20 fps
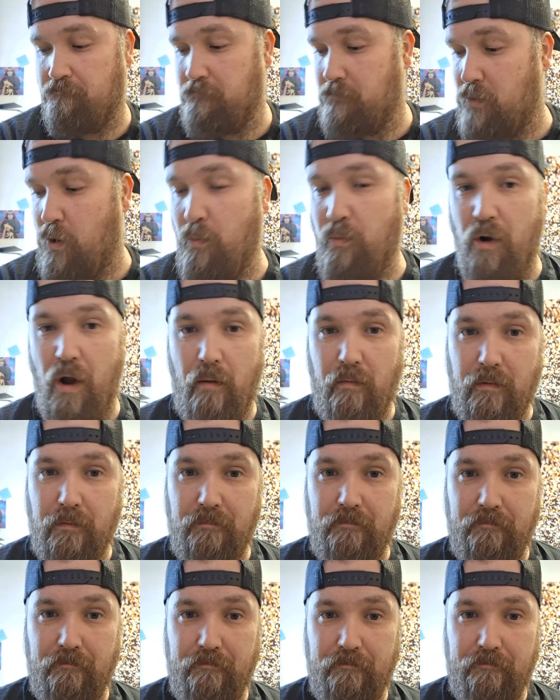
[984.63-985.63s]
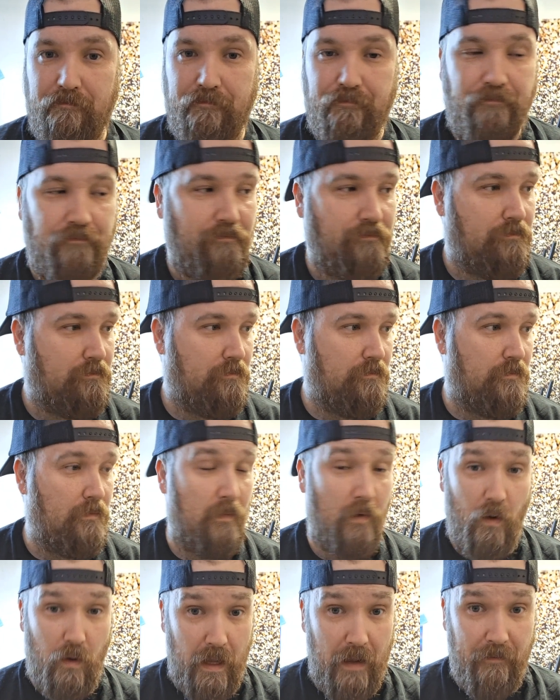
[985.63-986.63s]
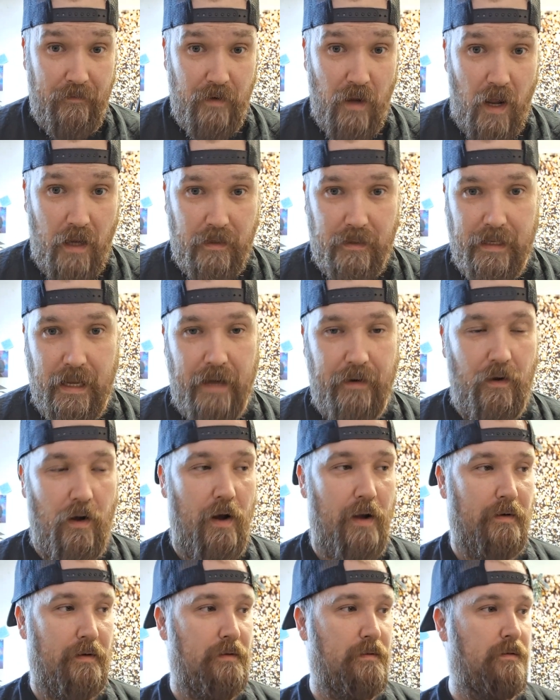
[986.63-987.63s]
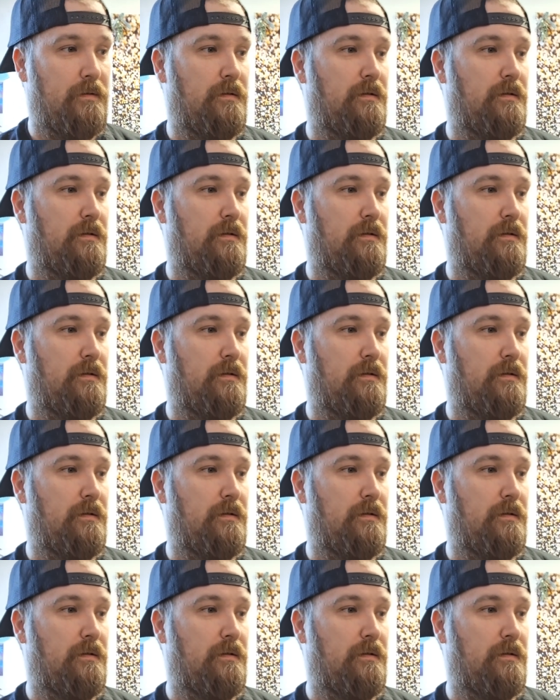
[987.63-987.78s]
No problem. If not dead on.